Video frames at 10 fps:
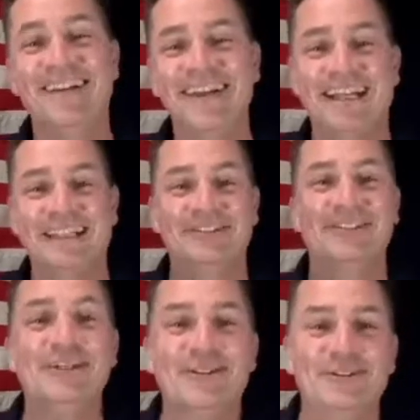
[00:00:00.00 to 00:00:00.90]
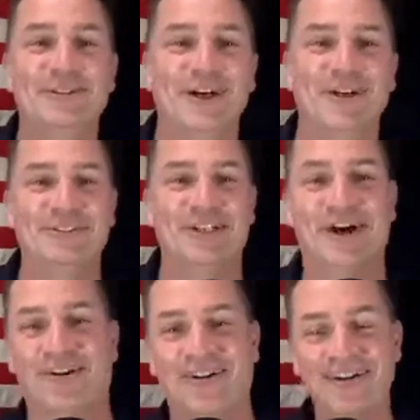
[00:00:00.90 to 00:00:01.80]
It's you,
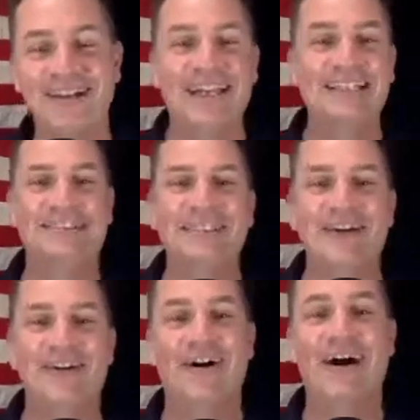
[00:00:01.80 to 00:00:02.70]
JoJo. It's you.